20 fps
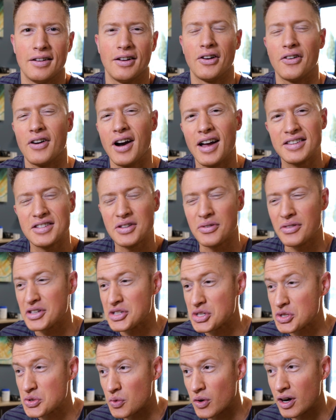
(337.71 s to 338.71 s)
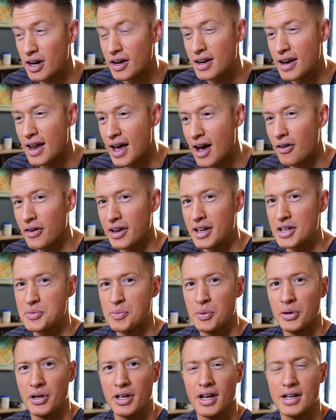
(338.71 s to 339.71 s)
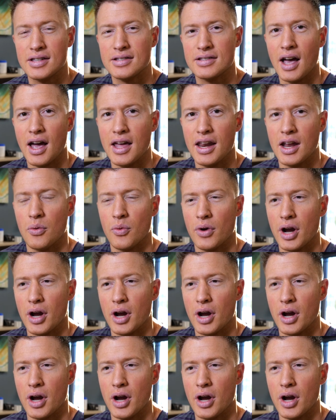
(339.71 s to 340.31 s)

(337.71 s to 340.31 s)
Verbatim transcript: All right, so this is where it now gets pretty exciting.